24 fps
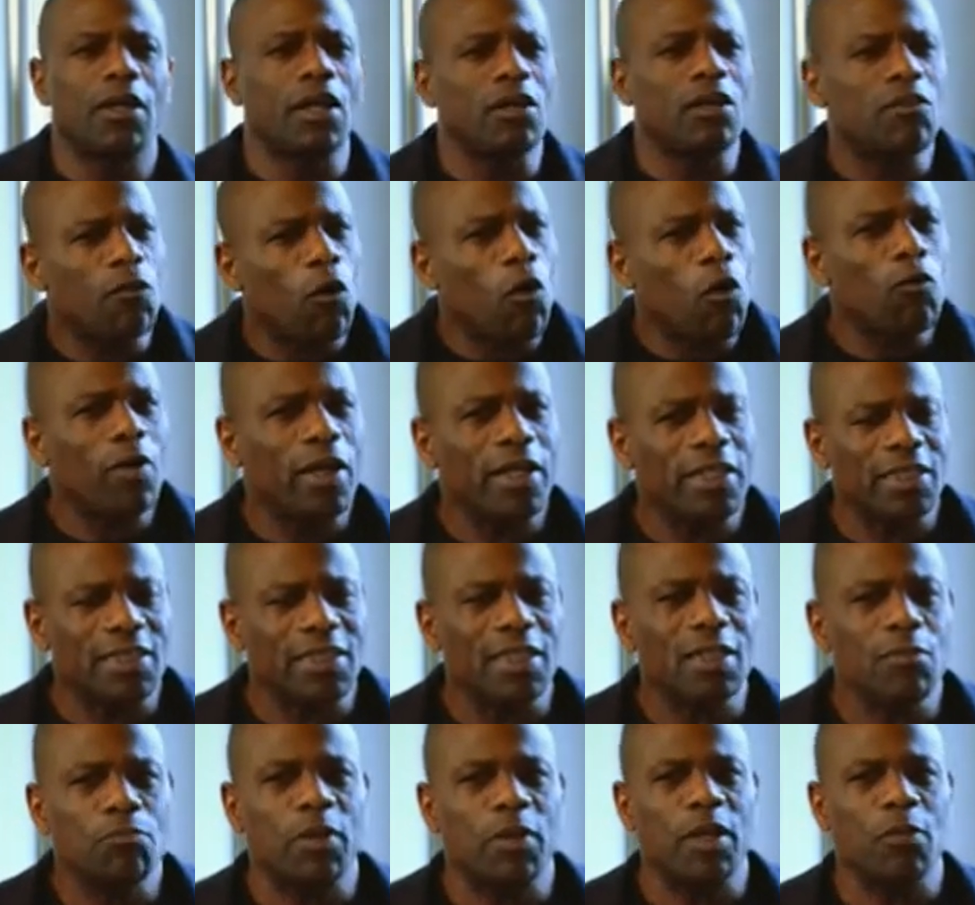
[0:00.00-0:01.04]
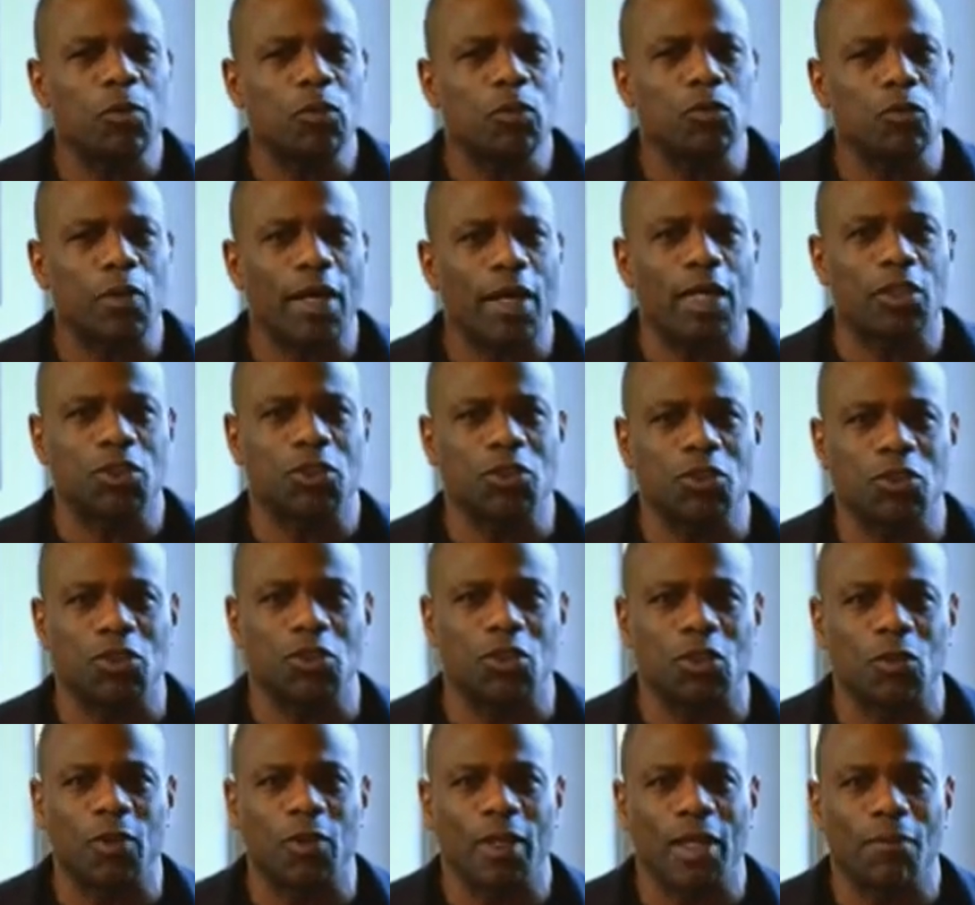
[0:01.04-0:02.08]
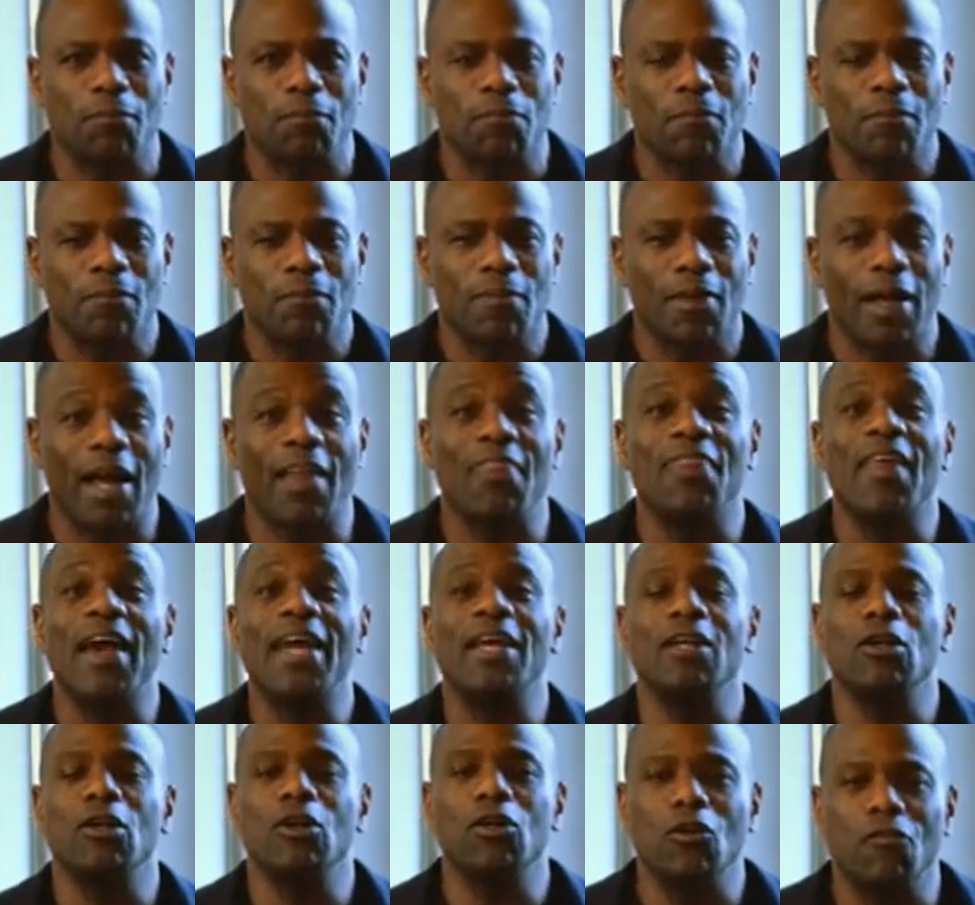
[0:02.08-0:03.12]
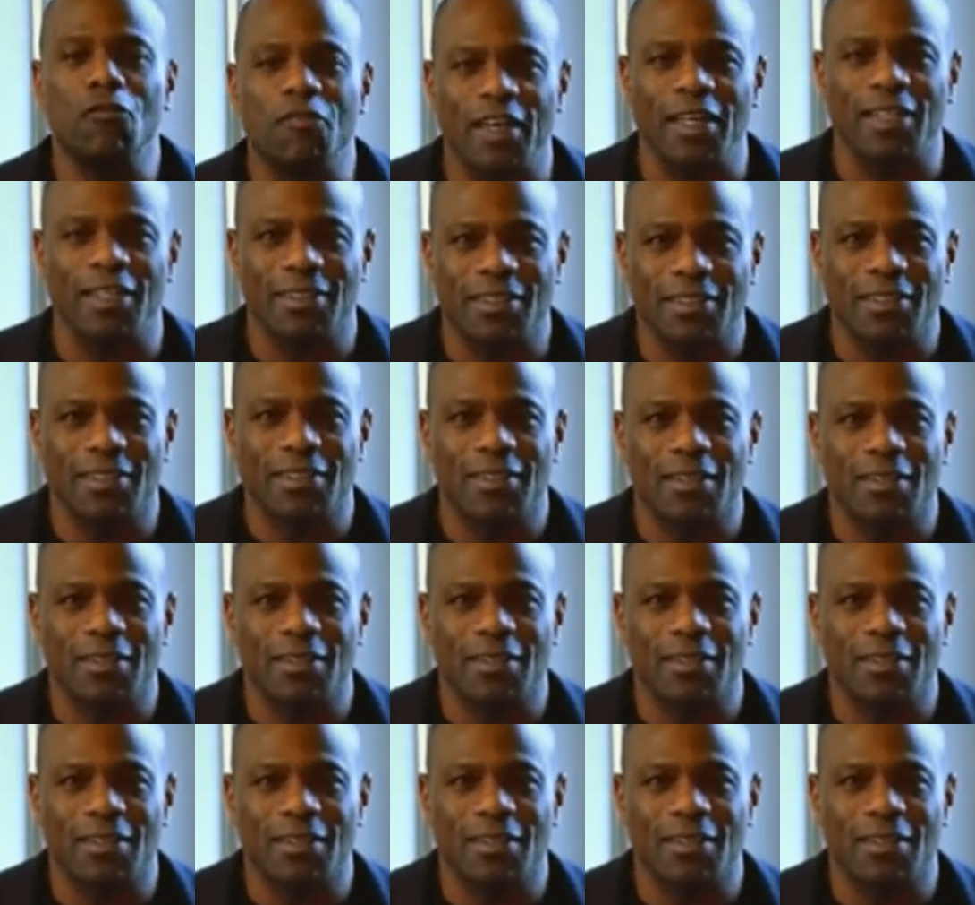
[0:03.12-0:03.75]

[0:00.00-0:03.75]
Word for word: Now you've already seen people's reactions to it and they love it.